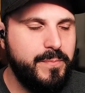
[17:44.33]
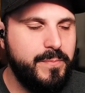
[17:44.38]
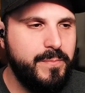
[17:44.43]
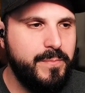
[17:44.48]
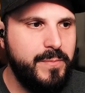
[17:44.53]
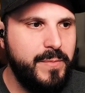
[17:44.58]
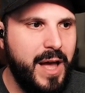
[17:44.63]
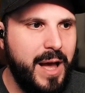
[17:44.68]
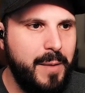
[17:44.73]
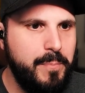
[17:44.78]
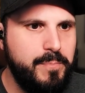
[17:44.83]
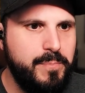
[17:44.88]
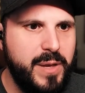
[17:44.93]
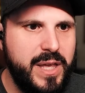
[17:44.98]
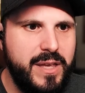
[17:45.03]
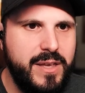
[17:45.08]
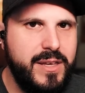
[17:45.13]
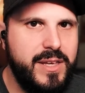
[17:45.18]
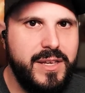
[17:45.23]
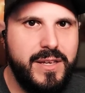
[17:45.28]
not
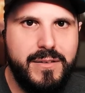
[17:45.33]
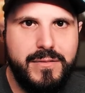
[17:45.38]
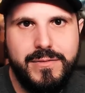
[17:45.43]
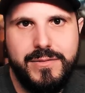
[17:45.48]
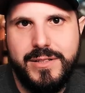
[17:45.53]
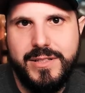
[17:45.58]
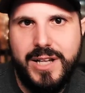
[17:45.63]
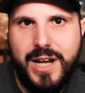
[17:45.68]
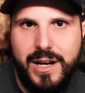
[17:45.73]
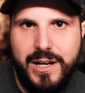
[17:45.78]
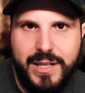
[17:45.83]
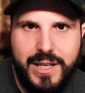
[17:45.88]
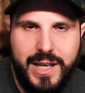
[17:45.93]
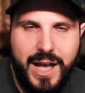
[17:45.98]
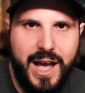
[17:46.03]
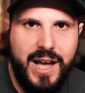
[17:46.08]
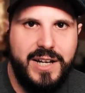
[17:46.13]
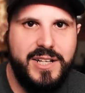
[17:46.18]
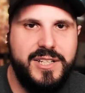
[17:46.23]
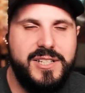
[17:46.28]
being entirely
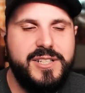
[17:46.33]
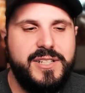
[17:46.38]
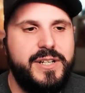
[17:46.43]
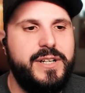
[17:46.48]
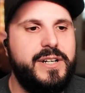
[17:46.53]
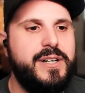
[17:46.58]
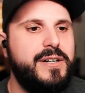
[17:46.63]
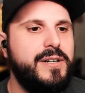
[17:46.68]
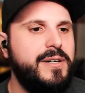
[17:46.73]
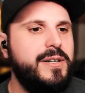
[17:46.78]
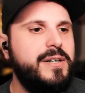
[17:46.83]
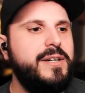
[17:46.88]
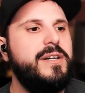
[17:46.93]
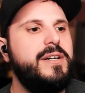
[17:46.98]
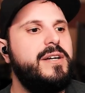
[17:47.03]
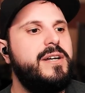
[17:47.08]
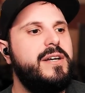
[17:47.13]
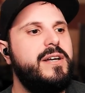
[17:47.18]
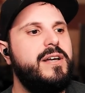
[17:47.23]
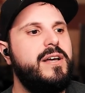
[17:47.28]
honest here.
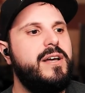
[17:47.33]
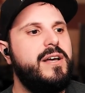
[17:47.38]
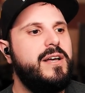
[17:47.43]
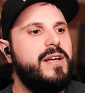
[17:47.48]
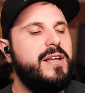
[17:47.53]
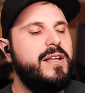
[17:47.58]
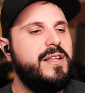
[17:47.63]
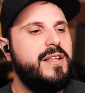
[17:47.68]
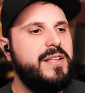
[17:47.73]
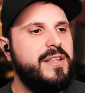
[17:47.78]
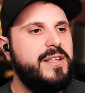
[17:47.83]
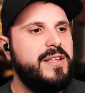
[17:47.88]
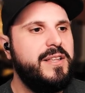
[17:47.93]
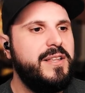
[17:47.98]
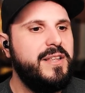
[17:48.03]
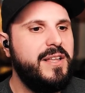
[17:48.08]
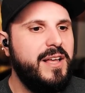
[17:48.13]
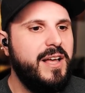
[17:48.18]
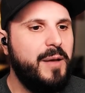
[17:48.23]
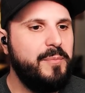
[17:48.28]

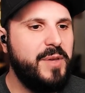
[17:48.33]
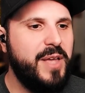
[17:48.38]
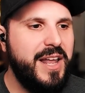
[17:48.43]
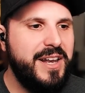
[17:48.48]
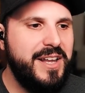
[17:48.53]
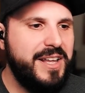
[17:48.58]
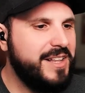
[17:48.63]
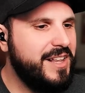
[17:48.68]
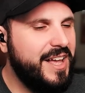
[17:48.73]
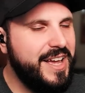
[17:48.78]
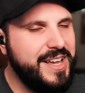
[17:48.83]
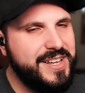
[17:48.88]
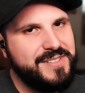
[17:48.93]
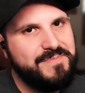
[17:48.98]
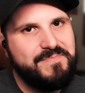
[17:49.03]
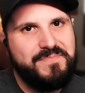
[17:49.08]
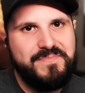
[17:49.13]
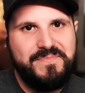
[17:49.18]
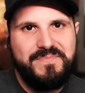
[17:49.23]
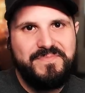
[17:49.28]
I'm getting like,
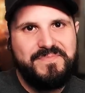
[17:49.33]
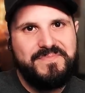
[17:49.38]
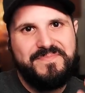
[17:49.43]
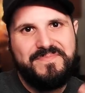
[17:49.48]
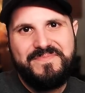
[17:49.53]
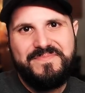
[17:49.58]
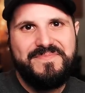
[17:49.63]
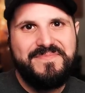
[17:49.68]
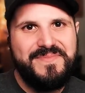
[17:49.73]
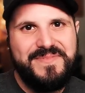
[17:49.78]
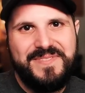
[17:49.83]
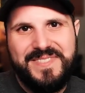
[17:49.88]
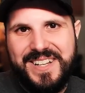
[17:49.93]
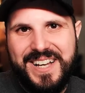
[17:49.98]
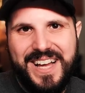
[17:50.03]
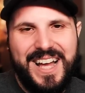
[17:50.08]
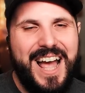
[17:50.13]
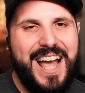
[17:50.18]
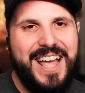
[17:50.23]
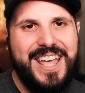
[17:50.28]

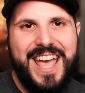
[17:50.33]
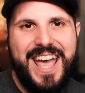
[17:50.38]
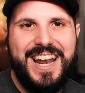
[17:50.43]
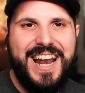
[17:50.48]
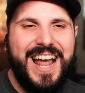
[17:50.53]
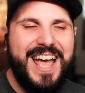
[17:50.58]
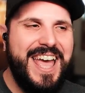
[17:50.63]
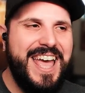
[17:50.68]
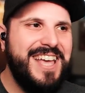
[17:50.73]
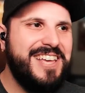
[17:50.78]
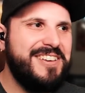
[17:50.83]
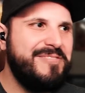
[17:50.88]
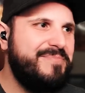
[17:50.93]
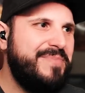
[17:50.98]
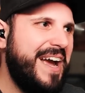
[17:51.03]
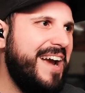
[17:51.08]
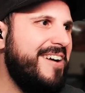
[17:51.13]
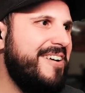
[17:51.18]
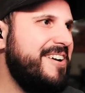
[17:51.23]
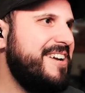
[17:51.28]
again, I hate
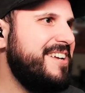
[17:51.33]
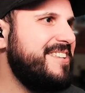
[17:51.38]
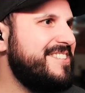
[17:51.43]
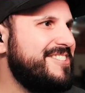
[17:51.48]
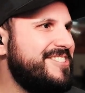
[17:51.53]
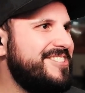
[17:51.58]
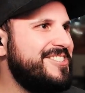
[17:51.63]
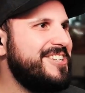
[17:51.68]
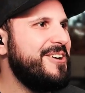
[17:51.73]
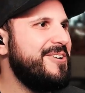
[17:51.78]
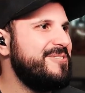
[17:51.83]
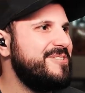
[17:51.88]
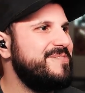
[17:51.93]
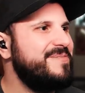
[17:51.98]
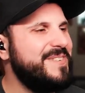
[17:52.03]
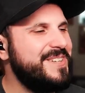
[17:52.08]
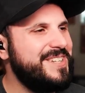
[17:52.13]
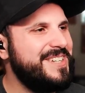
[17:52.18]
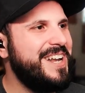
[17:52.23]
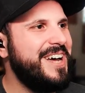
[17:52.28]
comparing the shows,
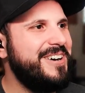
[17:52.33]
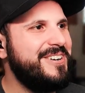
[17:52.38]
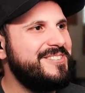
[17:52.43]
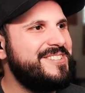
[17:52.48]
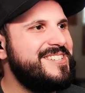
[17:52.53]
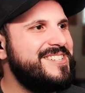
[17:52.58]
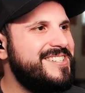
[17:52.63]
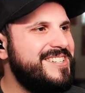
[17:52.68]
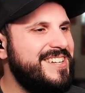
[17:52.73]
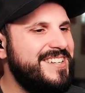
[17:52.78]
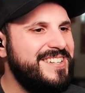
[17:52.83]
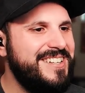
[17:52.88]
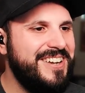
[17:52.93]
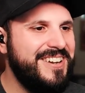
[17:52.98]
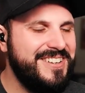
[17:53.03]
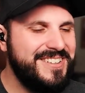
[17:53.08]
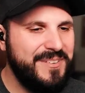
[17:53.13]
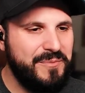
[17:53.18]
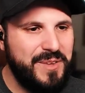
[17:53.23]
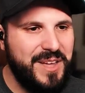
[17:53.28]
but you know,
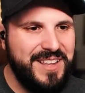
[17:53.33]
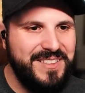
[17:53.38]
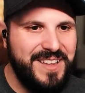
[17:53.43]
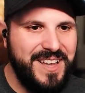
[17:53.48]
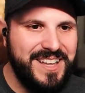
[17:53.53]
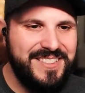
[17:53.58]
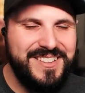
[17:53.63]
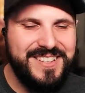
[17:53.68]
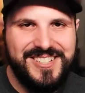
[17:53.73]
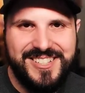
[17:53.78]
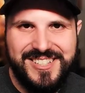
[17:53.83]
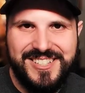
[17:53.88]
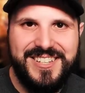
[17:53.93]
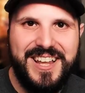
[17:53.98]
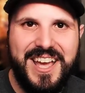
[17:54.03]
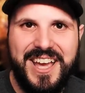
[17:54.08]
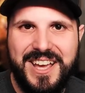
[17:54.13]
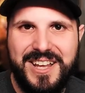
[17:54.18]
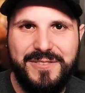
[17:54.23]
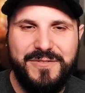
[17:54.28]
I'm getting like the
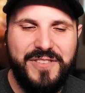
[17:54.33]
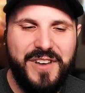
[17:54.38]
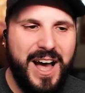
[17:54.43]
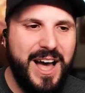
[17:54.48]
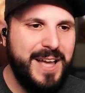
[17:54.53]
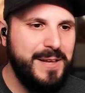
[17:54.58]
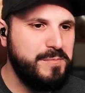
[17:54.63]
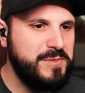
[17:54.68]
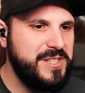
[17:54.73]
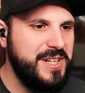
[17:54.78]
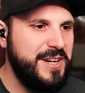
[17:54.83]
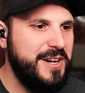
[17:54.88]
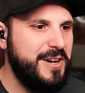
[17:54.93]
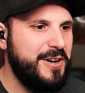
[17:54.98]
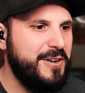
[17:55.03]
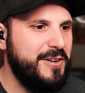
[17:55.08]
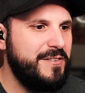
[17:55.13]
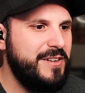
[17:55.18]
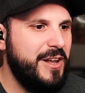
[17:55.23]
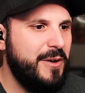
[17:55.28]
Stan vibes
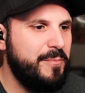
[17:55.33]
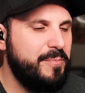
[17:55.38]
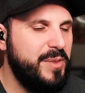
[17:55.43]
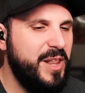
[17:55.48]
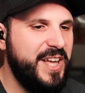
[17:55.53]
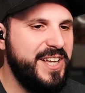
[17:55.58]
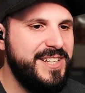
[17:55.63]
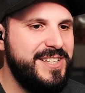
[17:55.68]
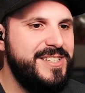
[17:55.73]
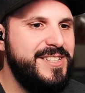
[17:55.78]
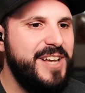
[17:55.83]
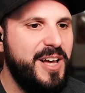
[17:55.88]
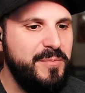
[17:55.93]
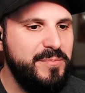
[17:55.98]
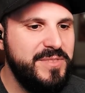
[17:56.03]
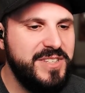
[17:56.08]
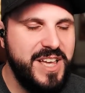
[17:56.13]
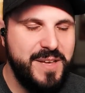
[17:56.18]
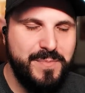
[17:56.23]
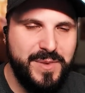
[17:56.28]
here, you know, playing
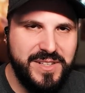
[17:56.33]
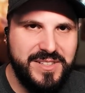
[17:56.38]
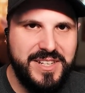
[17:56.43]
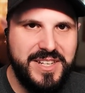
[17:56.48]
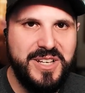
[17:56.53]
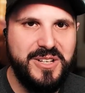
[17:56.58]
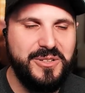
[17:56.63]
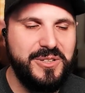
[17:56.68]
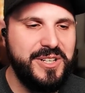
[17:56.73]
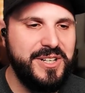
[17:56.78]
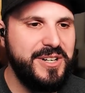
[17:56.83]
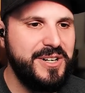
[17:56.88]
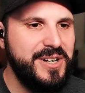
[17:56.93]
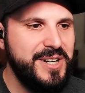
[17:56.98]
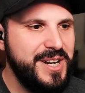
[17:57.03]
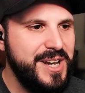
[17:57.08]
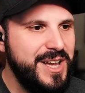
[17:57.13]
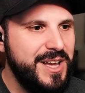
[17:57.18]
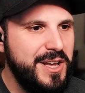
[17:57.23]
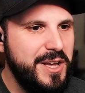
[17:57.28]
dumb type of deal here.
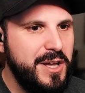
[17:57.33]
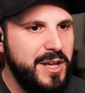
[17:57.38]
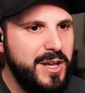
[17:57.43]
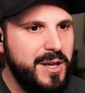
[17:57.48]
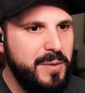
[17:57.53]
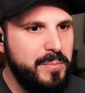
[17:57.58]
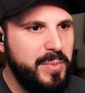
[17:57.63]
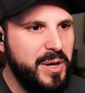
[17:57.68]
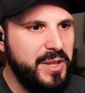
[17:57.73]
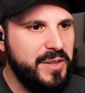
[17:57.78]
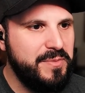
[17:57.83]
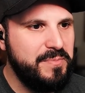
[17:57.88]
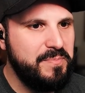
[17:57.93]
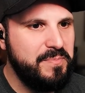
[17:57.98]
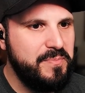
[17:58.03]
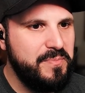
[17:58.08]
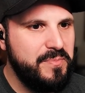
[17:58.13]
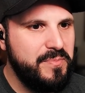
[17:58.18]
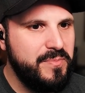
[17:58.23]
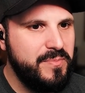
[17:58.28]
But
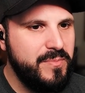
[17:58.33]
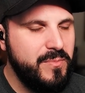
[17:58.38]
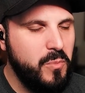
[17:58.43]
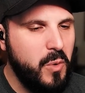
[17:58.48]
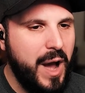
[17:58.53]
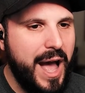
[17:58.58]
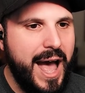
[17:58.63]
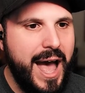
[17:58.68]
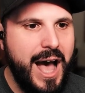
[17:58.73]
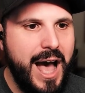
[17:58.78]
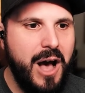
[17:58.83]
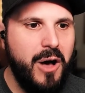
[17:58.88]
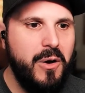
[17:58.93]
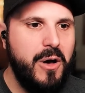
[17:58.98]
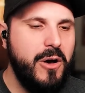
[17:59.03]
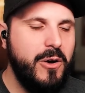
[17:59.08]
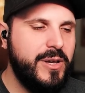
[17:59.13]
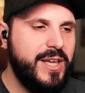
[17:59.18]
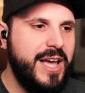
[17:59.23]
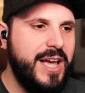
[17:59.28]
wow,
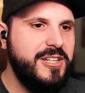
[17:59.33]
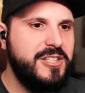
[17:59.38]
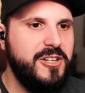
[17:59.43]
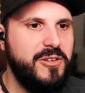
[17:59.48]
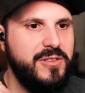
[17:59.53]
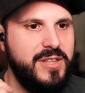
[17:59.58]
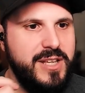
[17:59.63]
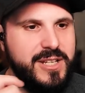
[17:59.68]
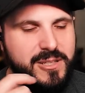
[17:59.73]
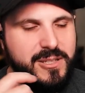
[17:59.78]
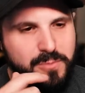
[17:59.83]
okay, so this